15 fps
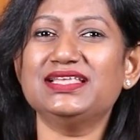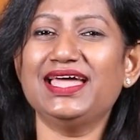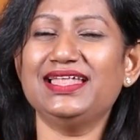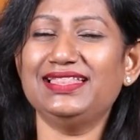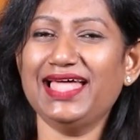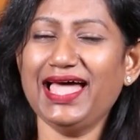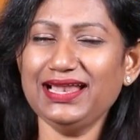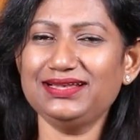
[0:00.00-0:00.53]

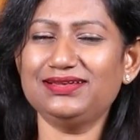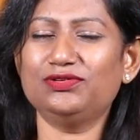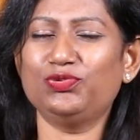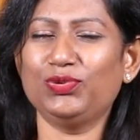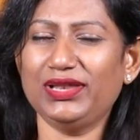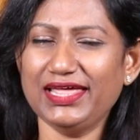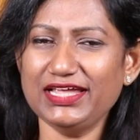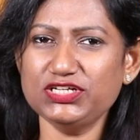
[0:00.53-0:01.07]
And that
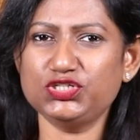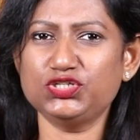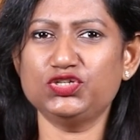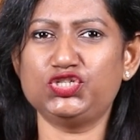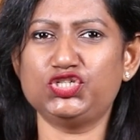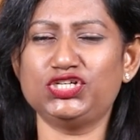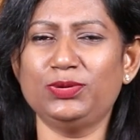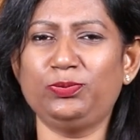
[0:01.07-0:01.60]

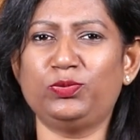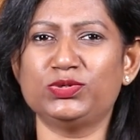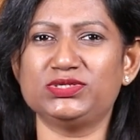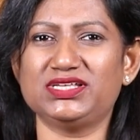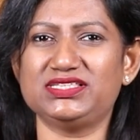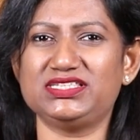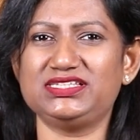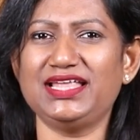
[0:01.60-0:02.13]
relationship was
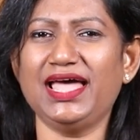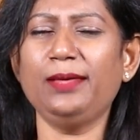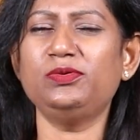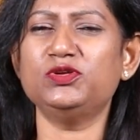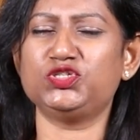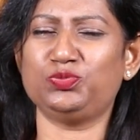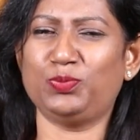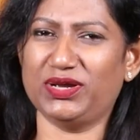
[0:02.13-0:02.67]

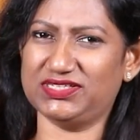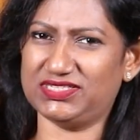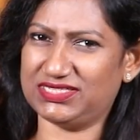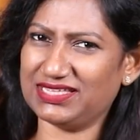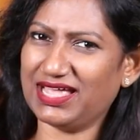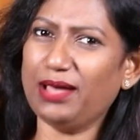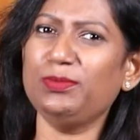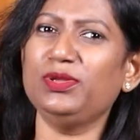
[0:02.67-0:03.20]
established by
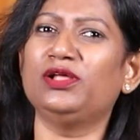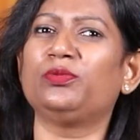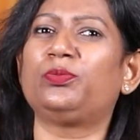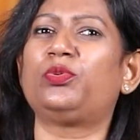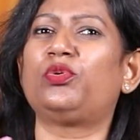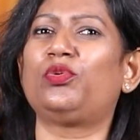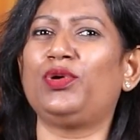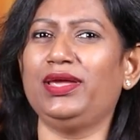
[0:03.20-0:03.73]
Samuel
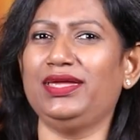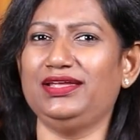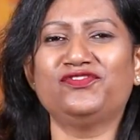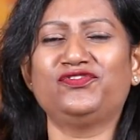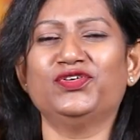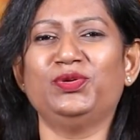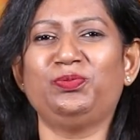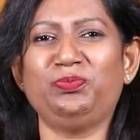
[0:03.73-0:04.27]
praying
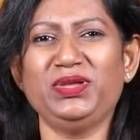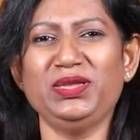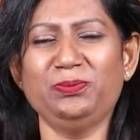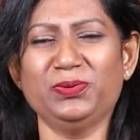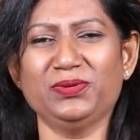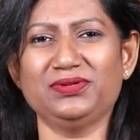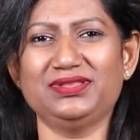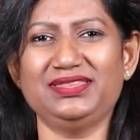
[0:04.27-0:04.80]
for the
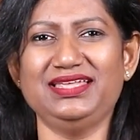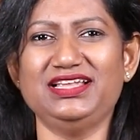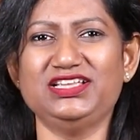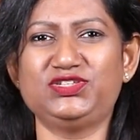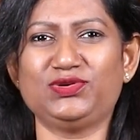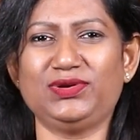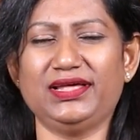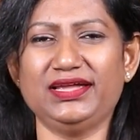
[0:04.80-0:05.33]
people, the
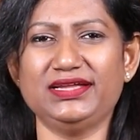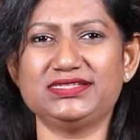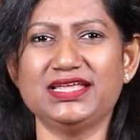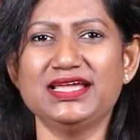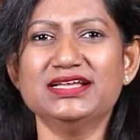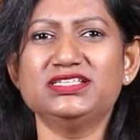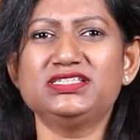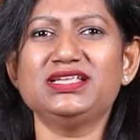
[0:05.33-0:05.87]
Israelites.
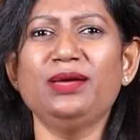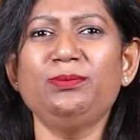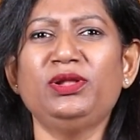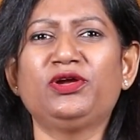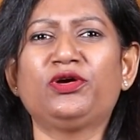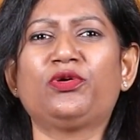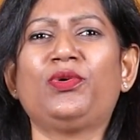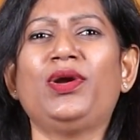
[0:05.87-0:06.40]

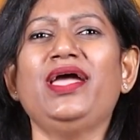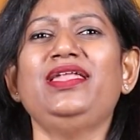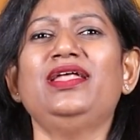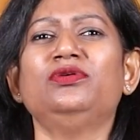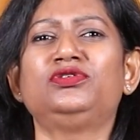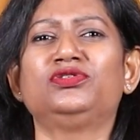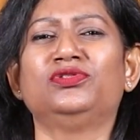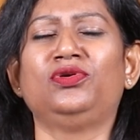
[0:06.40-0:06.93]
Samuel cried
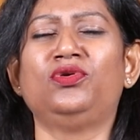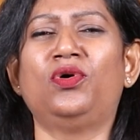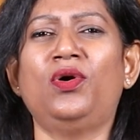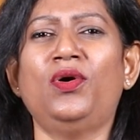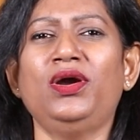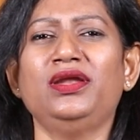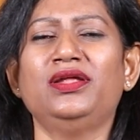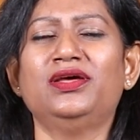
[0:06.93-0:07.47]
out to the
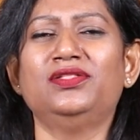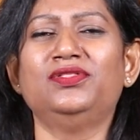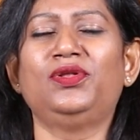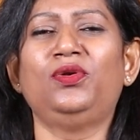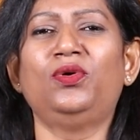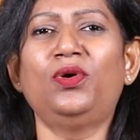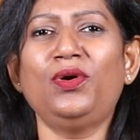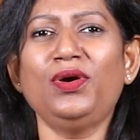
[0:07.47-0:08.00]
Lord. The
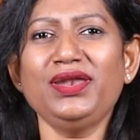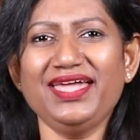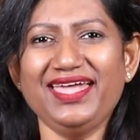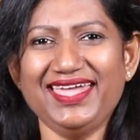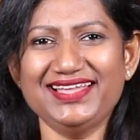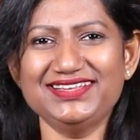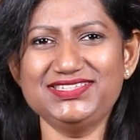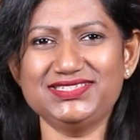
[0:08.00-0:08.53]
Lord
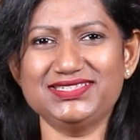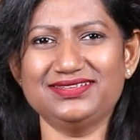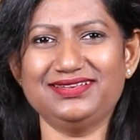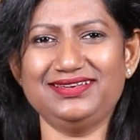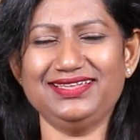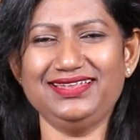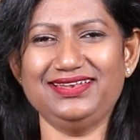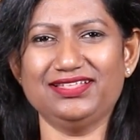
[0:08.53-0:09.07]

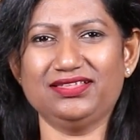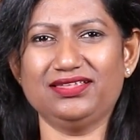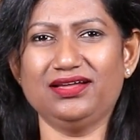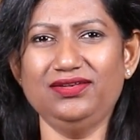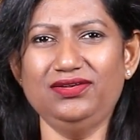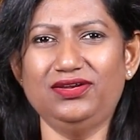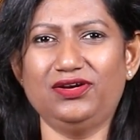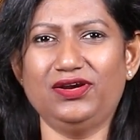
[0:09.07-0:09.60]
answered in the
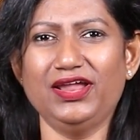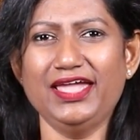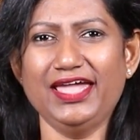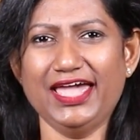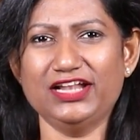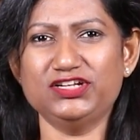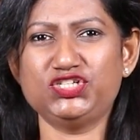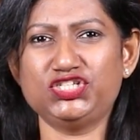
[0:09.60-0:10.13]
thunder
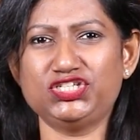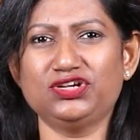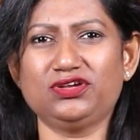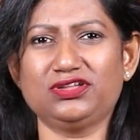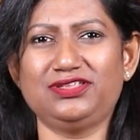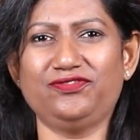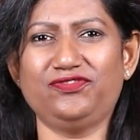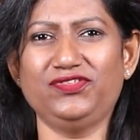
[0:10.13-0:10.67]
and
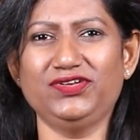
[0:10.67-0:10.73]
shook the